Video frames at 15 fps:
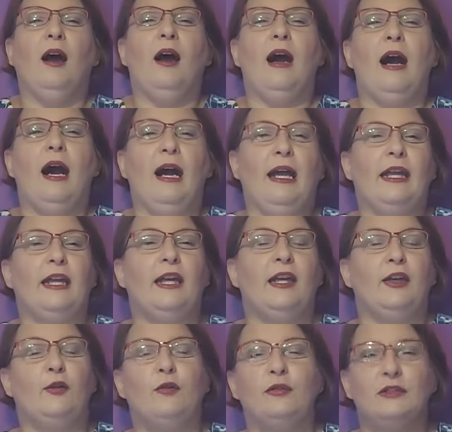I
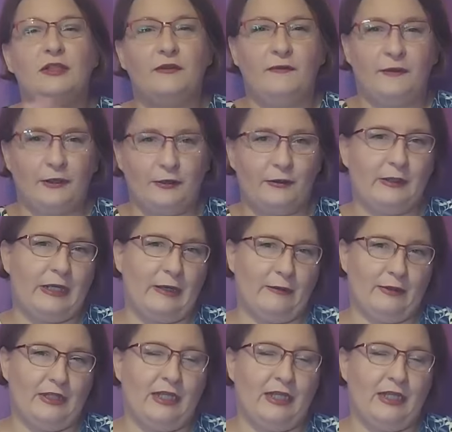couldn't figure out